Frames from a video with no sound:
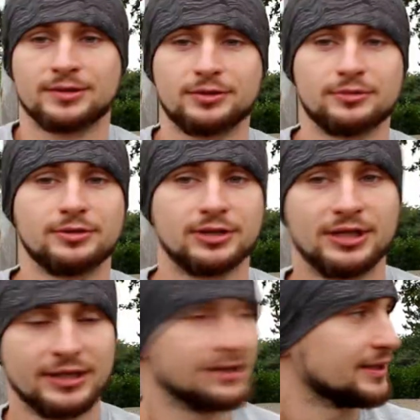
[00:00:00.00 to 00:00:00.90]
So
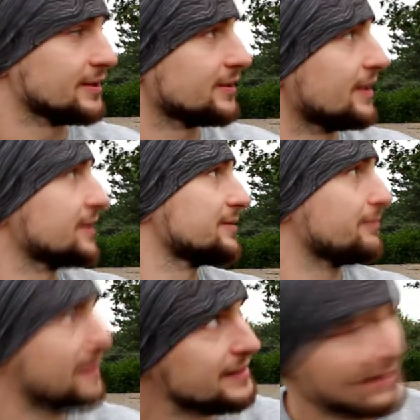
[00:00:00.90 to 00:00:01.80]
in this exercise,
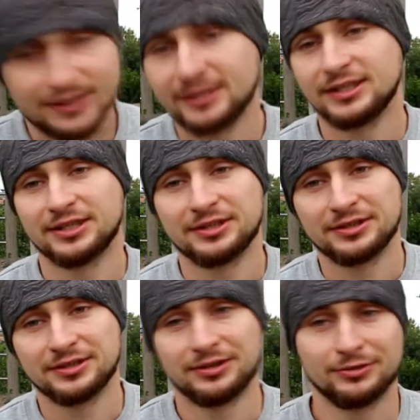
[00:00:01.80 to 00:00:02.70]
basically
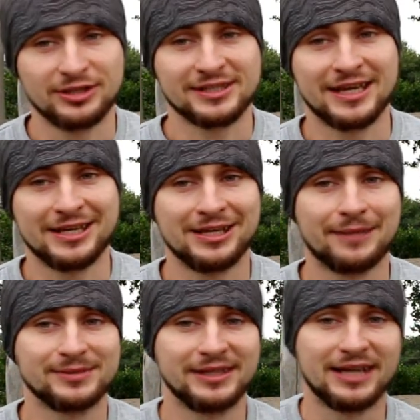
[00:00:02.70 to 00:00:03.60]
you're just hanging
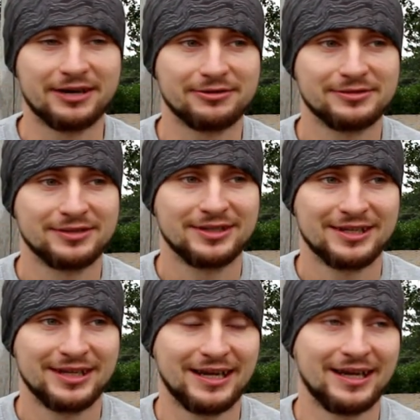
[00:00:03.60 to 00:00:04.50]
upside down,
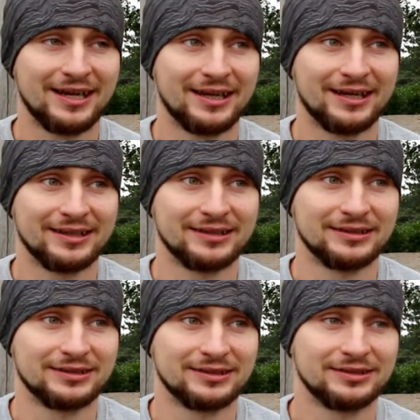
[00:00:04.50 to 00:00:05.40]

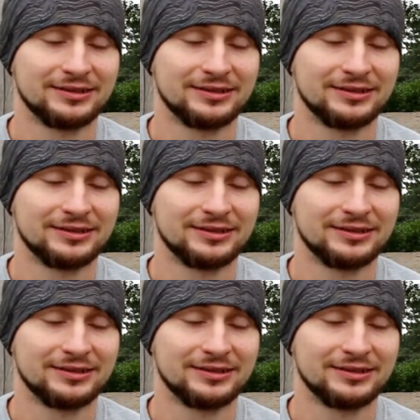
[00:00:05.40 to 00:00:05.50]
and